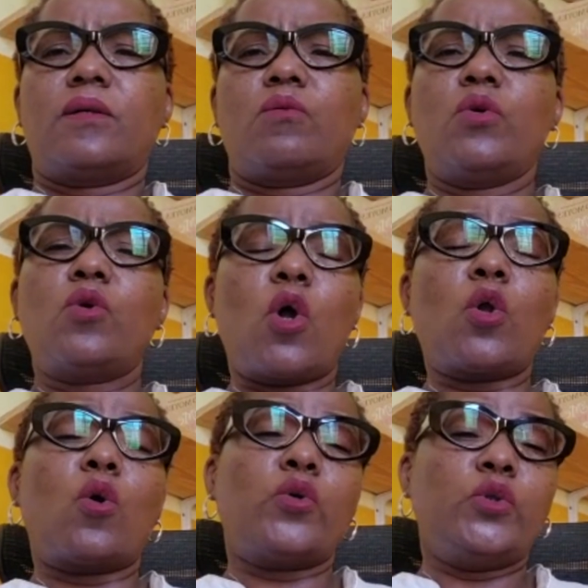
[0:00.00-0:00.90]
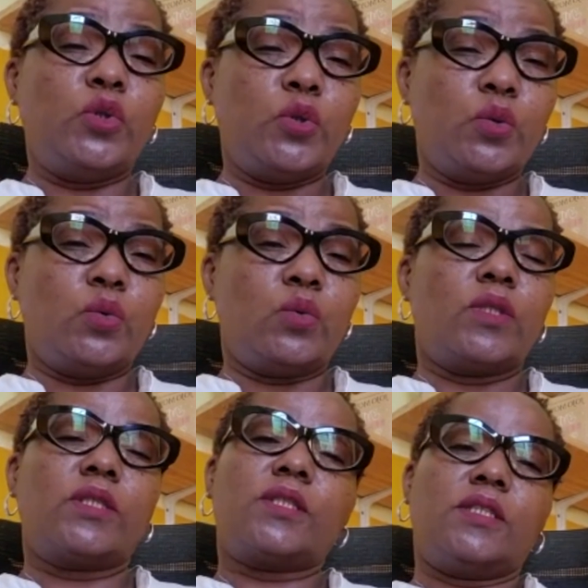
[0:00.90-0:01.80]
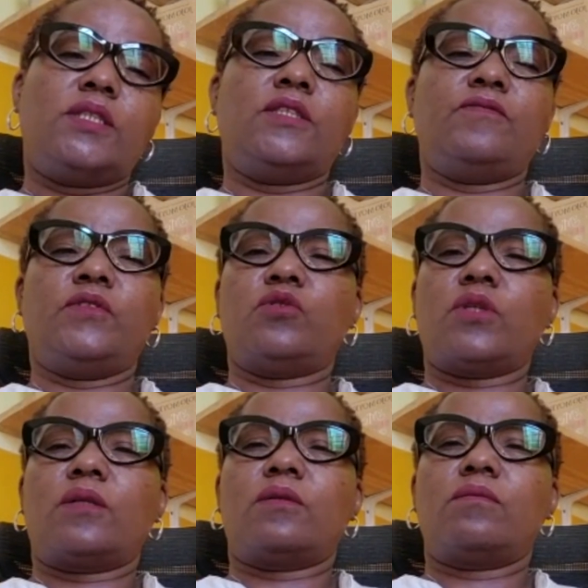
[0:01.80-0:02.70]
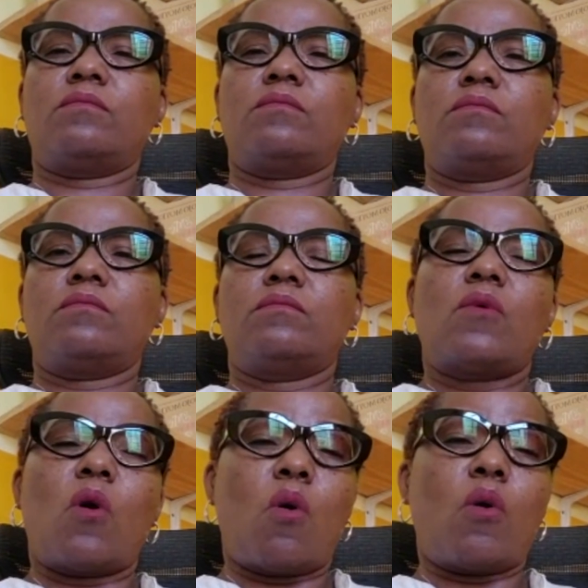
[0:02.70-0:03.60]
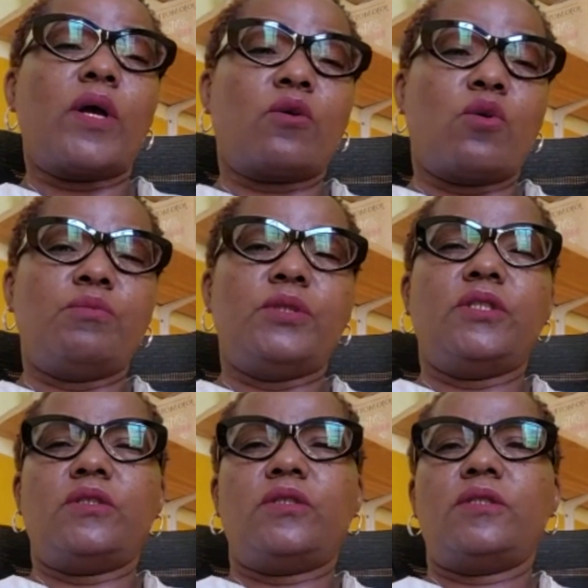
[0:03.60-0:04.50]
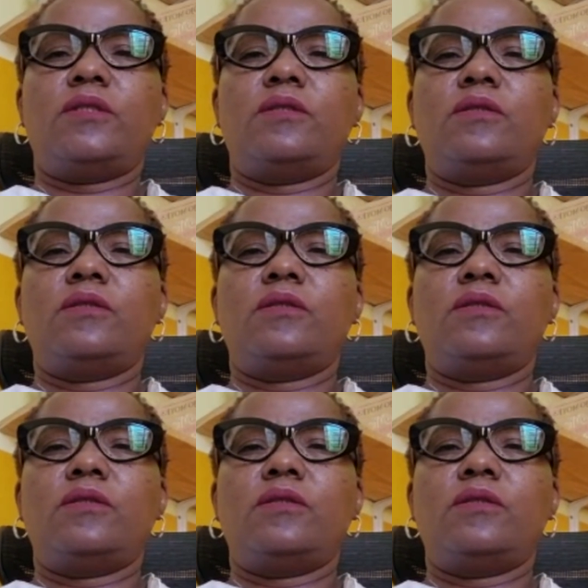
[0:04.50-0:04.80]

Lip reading: we call on you as an individual or a community